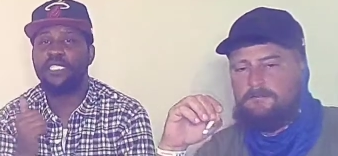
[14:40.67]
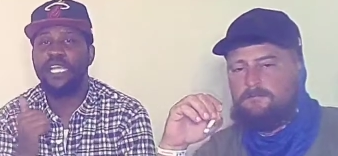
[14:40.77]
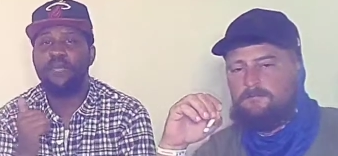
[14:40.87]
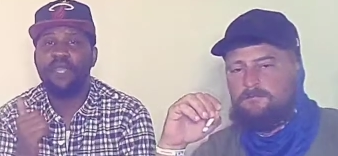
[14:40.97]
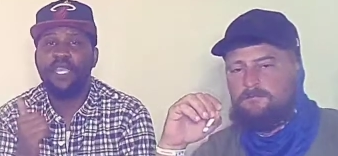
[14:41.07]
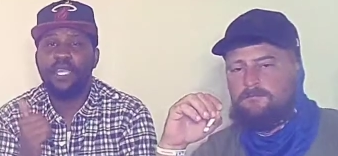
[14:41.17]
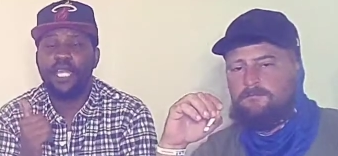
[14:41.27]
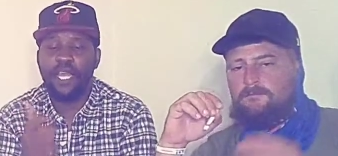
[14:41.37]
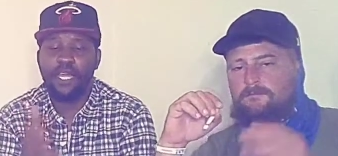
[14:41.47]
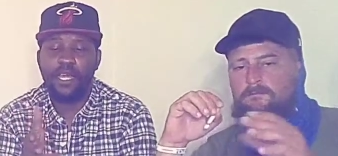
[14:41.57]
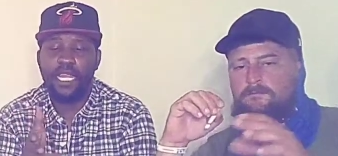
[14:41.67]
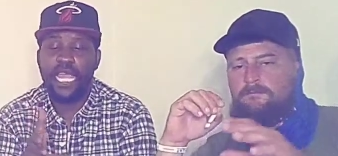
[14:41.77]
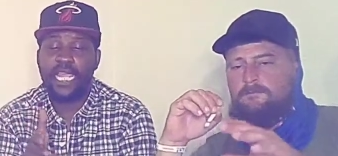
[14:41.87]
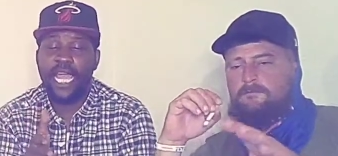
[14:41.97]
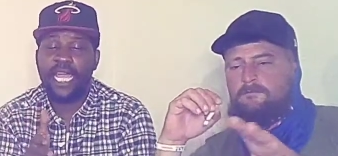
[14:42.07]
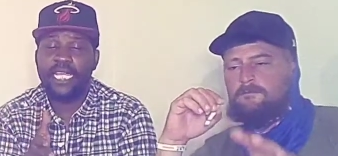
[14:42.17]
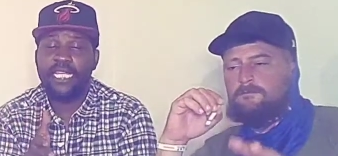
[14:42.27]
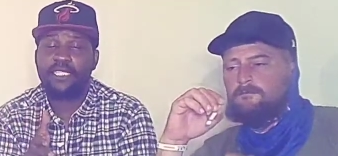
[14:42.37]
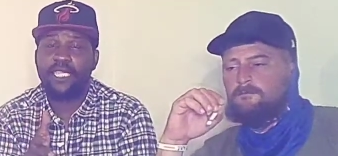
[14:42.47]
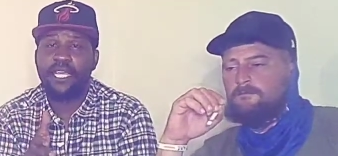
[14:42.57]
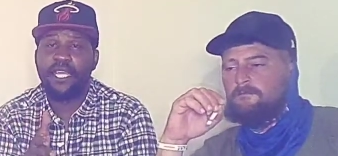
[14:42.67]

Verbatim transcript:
Speaker 1: with the same thing. Like I